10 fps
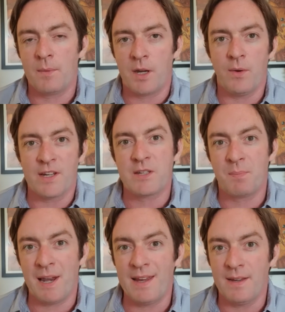to
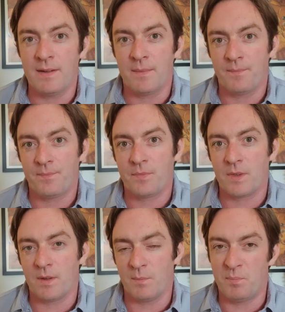explain
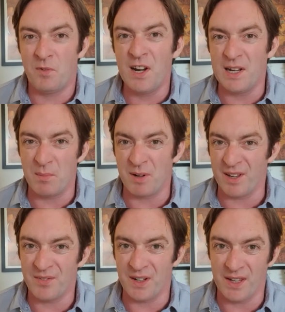really
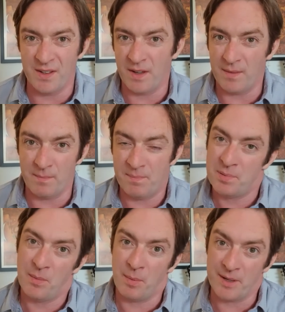briefly and
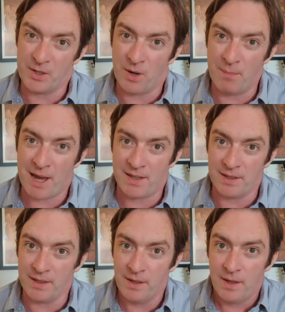probably quite
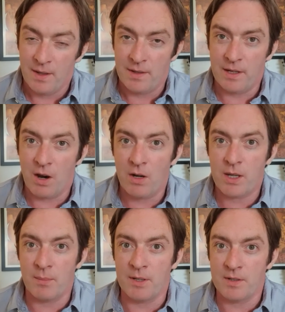badly the
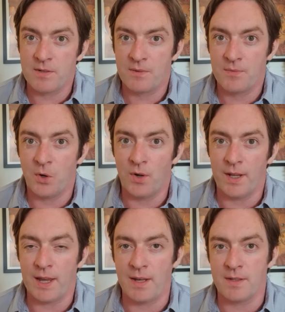arguments for and
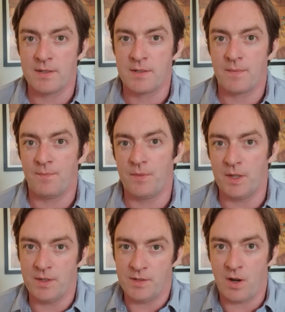against
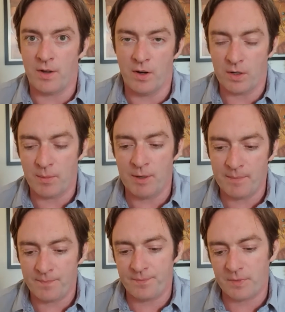the design
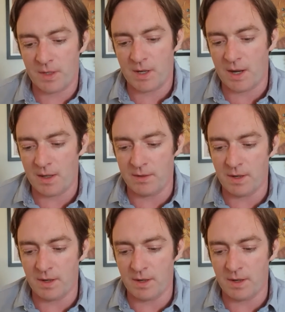argument, and